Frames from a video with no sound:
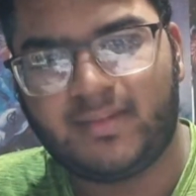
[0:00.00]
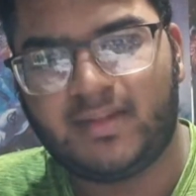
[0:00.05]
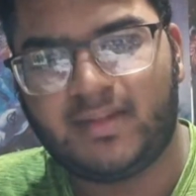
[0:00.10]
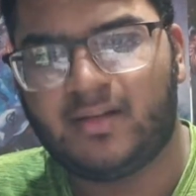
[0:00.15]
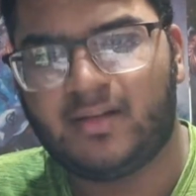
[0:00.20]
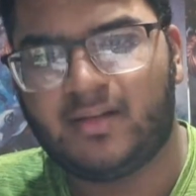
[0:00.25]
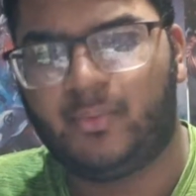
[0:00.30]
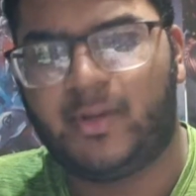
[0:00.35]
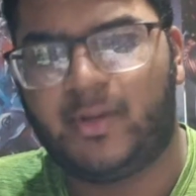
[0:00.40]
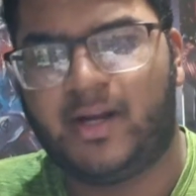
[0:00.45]

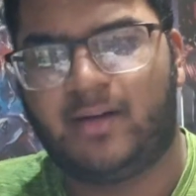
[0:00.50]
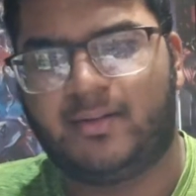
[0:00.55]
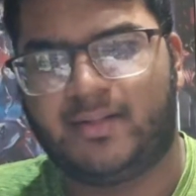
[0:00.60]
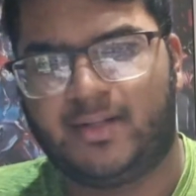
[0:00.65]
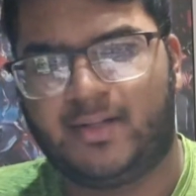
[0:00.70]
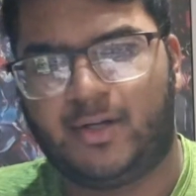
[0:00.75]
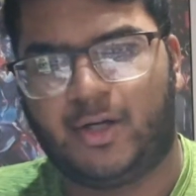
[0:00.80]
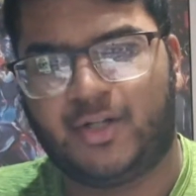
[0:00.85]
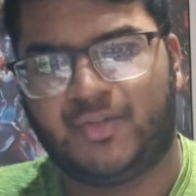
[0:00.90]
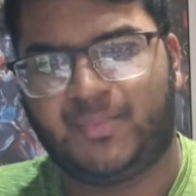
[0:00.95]
when I was in
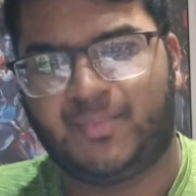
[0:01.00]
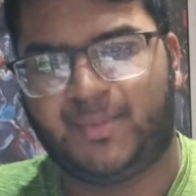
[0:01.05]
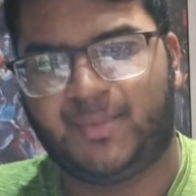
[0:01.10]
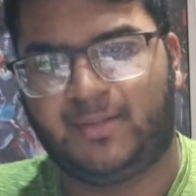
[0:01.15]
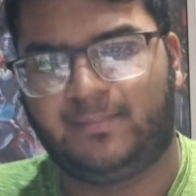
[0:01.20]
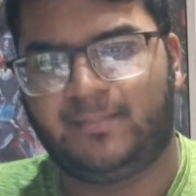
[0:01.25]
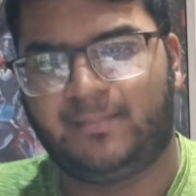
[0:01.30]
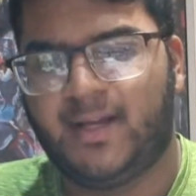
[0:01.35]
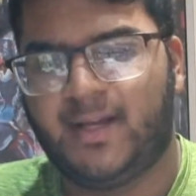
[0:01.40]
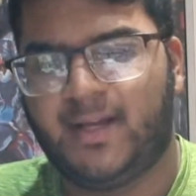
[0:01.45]

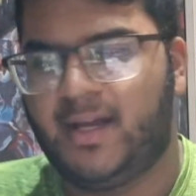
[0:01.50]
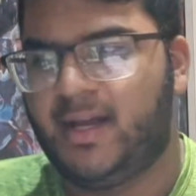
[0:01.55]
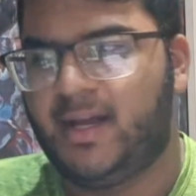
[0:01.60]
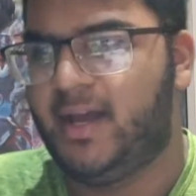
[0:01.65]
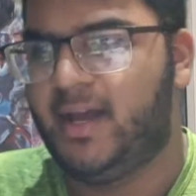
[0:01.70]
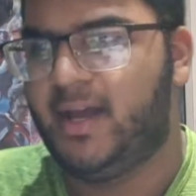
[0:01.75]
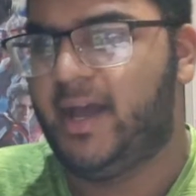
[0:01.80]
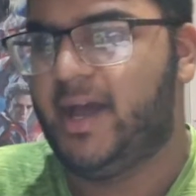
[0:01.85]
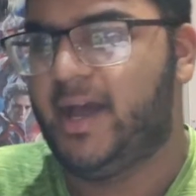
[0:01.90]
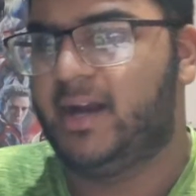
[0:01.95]
hospital,
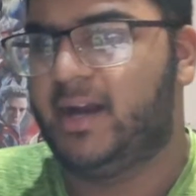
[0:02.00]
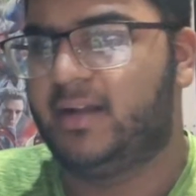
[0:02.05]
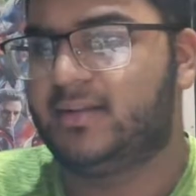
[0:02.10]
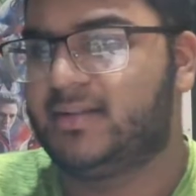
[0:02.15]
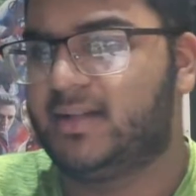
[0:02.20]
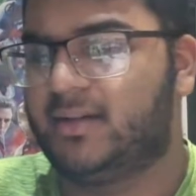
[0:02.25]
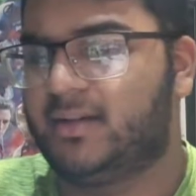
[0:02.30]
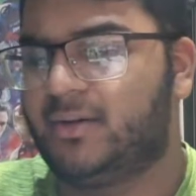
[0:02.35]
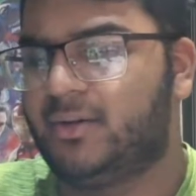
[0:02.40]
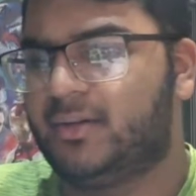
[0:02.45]
and I was
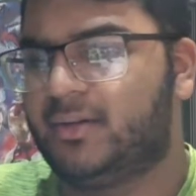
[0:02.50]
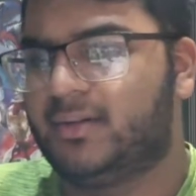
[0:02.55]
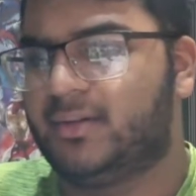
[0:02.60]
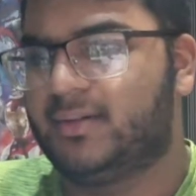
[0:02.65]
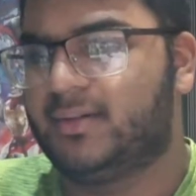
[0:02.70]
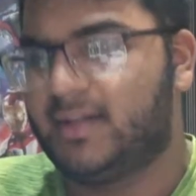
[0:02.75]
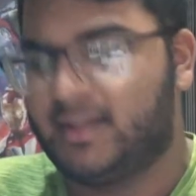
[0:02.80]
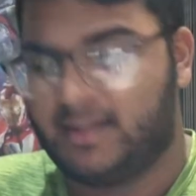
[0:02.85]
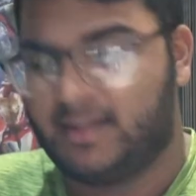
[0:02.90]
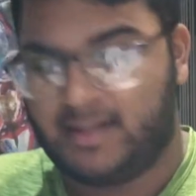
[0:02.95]
like, look,
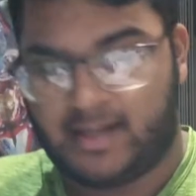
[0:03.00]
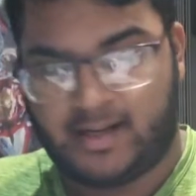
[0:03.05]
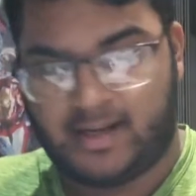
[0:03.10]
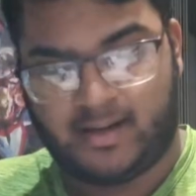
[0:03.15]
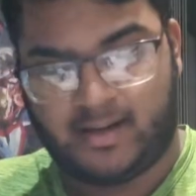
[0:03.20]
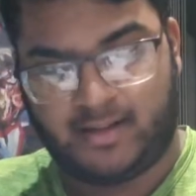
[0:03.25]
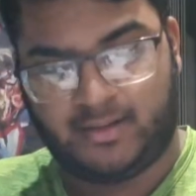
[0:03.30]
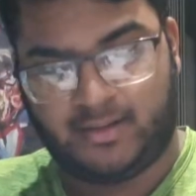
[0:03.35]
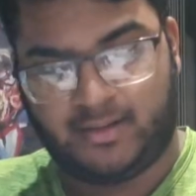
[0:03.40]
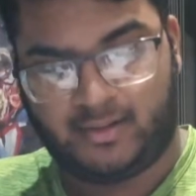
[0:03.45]
I
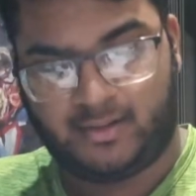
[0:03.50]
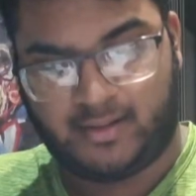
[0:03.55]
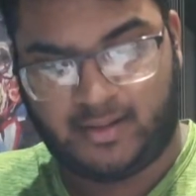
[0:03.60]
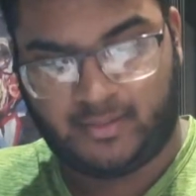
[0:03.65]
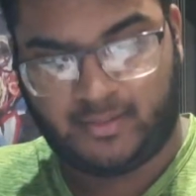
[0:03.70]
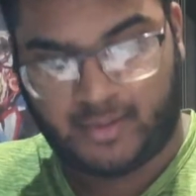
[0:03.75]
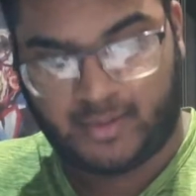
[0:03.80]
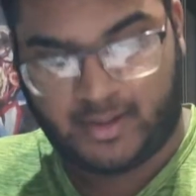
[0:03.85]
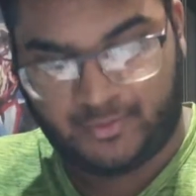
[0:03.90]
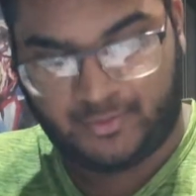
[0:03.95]

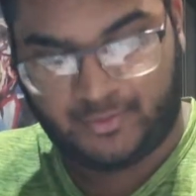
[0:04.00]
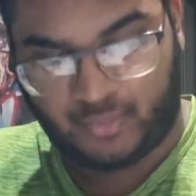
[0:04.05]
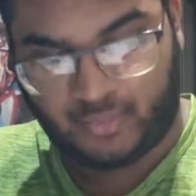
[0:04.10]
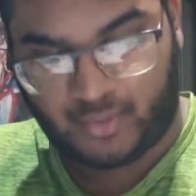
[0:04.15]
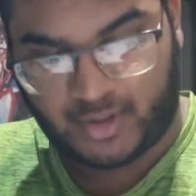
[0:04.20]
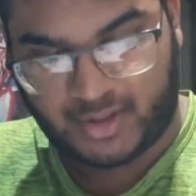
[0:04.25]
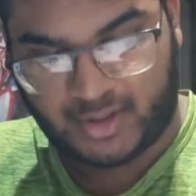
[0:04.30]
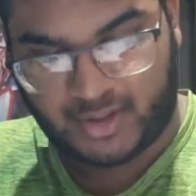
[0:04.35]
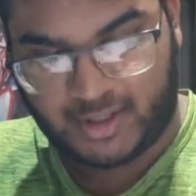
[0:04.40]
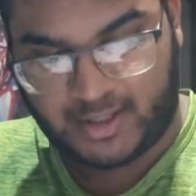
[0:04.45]
was
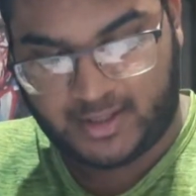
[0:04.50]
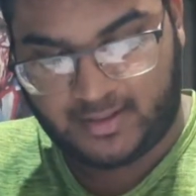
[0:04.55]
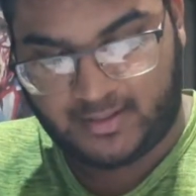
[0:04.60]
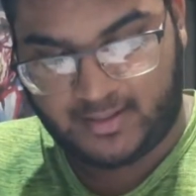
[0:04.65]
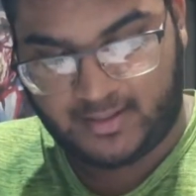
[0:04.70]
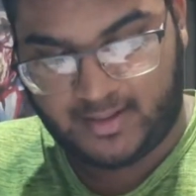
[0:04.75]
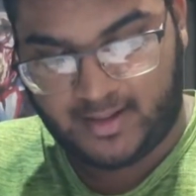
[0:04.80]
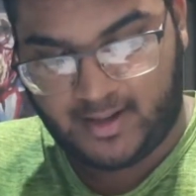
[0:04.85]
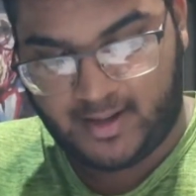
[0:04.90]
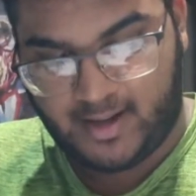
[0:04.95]
watching it,
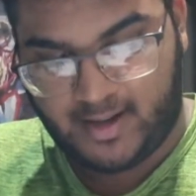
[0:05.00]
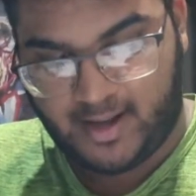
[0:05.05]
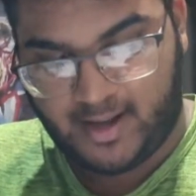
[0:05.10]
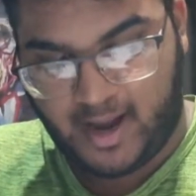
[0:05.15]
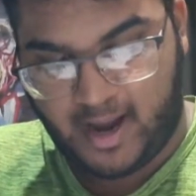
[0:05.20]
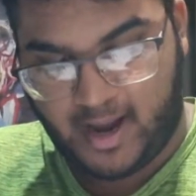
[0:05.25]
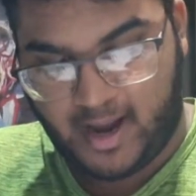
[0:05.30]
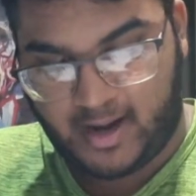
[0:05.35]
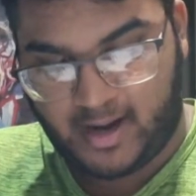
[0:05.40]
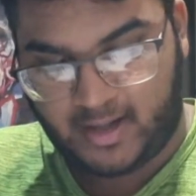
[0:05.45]

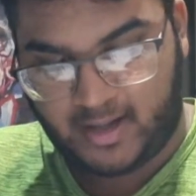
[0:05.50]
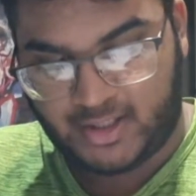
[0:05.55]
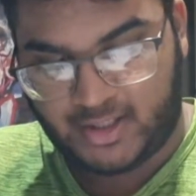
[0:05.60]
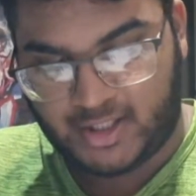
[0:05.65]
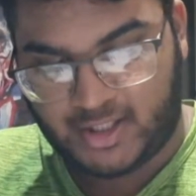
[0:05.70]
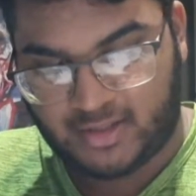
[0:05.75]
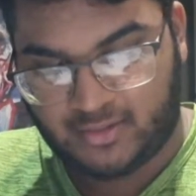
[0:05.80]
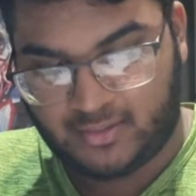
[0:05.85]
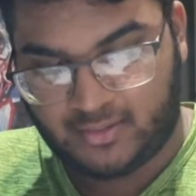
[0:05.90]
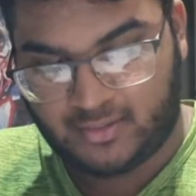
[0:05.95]
and I
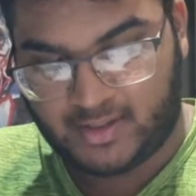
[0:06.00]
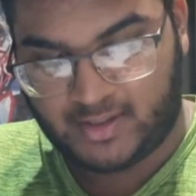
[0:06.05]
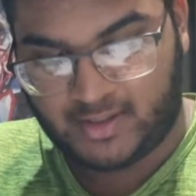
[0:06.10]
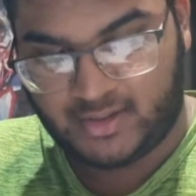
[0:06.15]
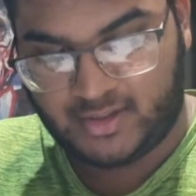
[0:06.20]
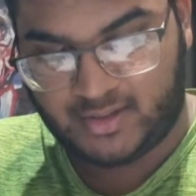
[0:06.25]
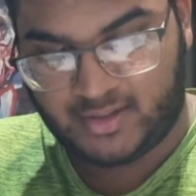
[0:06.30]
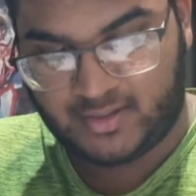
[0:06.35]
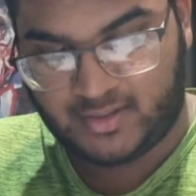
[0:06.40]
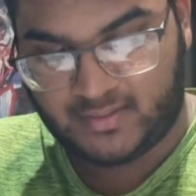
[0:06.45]
genuinely
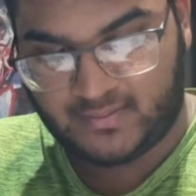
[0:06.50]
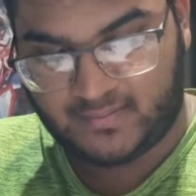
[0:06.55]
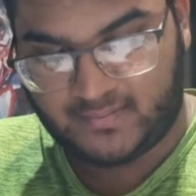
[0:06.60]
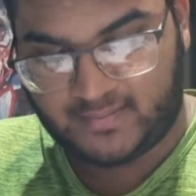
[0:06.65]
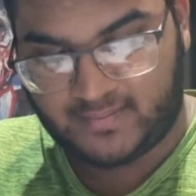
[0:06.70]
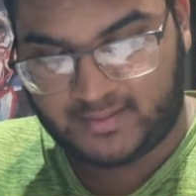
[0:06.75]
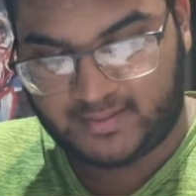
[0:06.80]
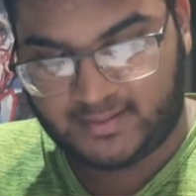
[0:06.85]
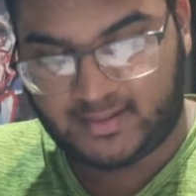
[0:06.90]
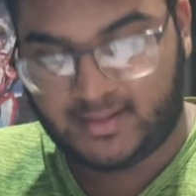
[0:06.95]
just
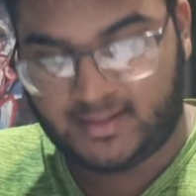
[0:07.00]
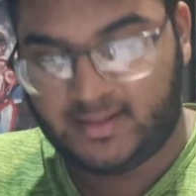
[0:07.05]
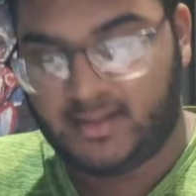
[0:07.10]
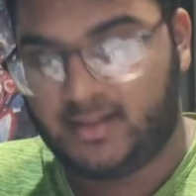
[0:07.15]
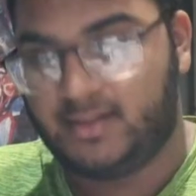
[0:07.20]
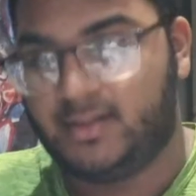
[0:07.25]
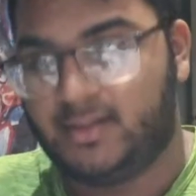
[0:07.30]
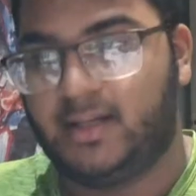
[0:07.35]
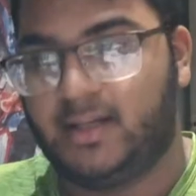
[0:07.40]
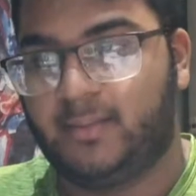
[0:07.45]
felt the need
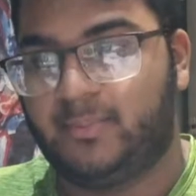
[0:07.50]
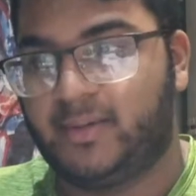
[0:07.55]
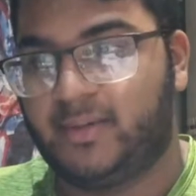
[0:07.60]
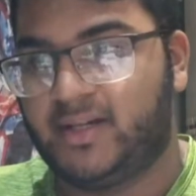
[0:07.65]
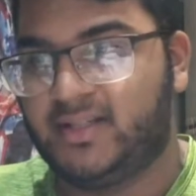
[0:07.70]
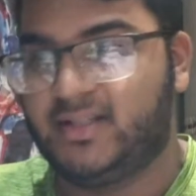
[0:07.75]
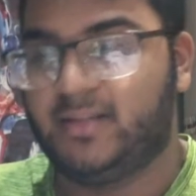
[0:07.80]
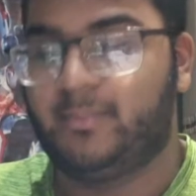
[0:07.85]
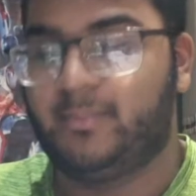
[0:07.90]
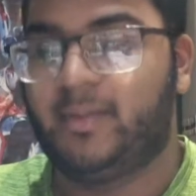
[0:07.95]
to like
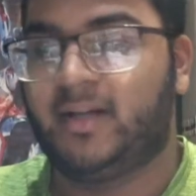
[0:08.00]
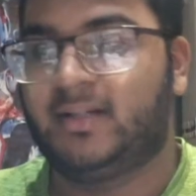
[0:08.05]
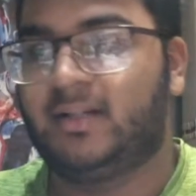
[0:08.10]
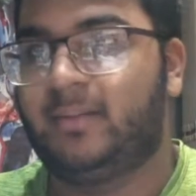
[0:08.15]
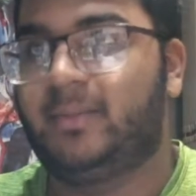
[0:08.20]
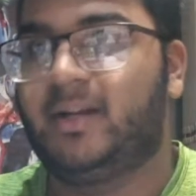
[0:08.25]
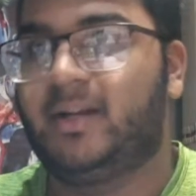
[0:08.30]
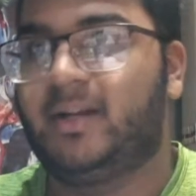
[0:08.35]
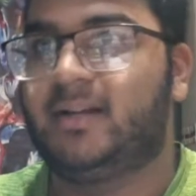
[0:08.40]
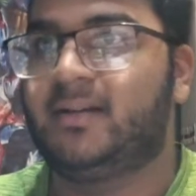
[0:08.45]
press the button and
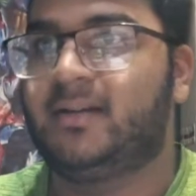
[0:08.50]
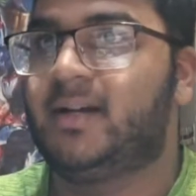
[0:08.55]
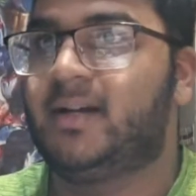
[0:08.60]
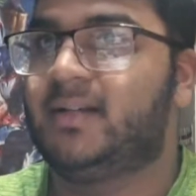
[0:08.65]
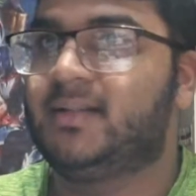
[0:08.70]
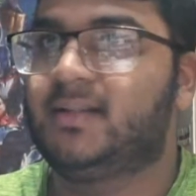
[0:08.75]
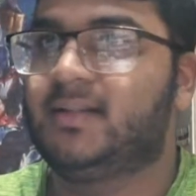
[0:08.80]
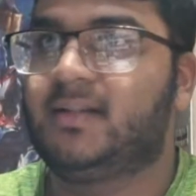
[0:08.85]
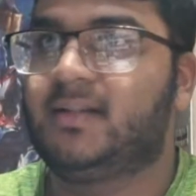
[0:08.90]
be like, nurse,